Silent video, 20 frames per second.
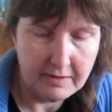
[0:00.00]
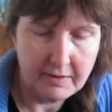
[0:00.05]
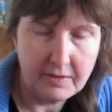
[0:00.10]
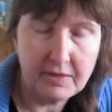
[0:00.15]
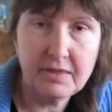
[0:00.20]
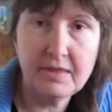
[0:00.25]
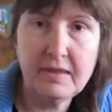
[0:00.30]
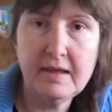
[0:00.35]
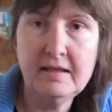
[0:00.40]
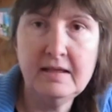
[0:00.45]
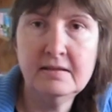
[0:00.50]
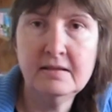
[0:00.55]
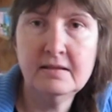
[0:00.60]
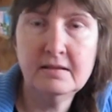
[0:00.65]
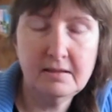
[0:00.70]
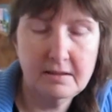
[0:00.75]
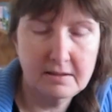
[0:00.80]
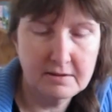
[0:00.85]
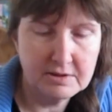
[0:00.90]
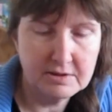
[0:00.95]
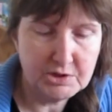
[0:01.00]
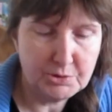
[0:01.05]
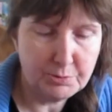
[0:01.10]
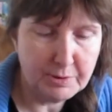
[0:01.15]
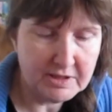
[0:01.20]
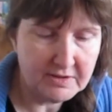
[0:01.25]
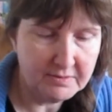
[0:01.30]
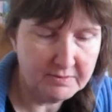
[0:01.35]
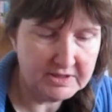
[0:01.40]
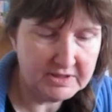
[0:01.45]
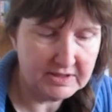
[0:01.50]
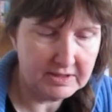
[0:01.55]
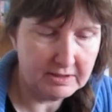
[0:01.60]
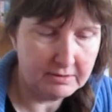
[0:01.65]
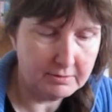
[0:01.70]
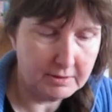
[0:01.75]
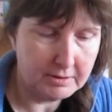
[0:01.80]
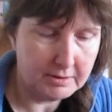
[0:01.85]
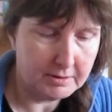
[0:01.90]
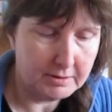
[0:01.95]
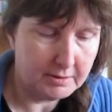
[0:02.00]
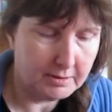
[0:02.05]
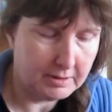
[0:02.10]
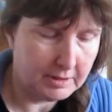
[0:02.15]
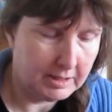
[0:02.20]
Thin sweater material.